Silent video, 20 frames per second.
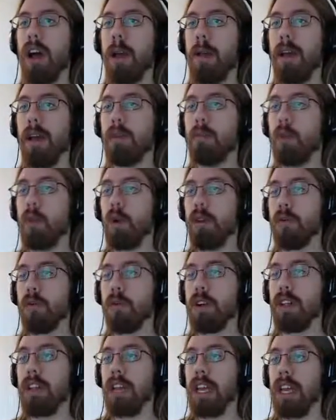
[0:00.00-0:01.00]
it
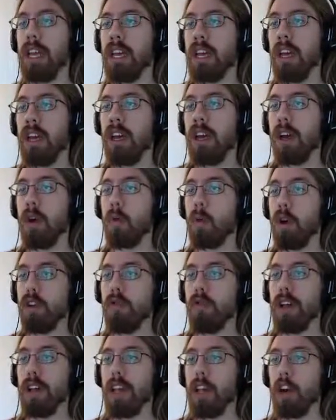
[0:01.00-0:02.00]
wouldn't really
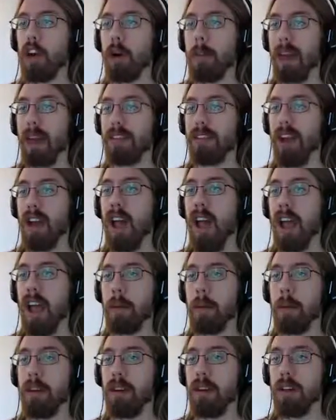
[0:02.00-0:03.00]
hurt my
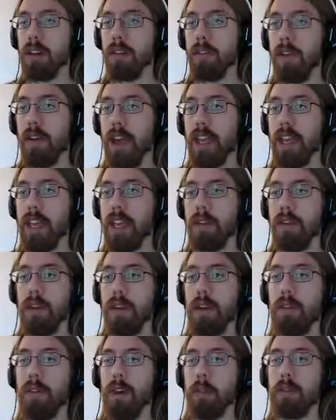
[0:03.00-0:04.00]
time if
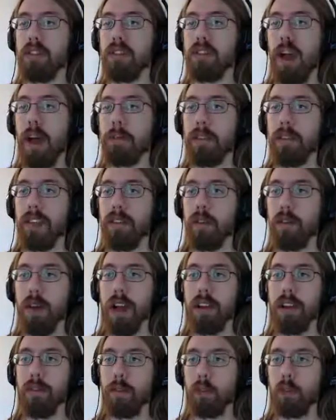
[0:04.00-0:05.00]
I would stop to give a
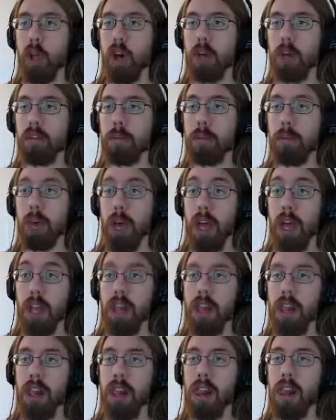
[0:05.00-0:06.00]
round of applause. But
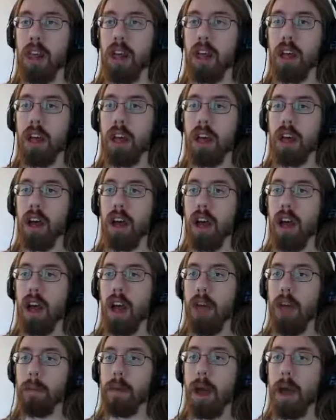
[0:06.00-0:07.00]

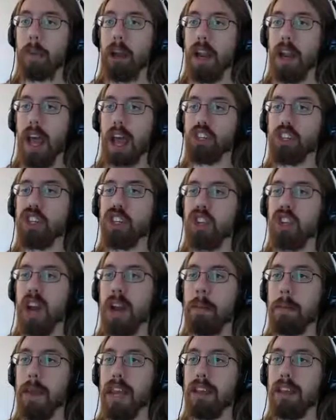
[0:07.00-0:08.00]
I'm gonna actually
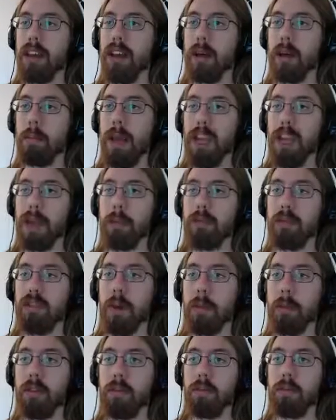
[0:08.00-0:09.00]
try to make up
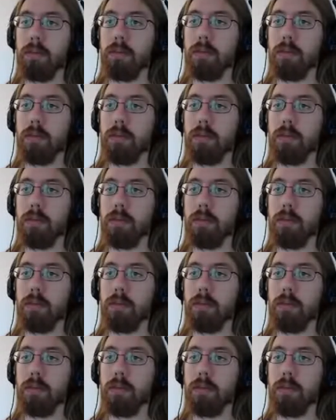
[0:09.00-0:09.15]
some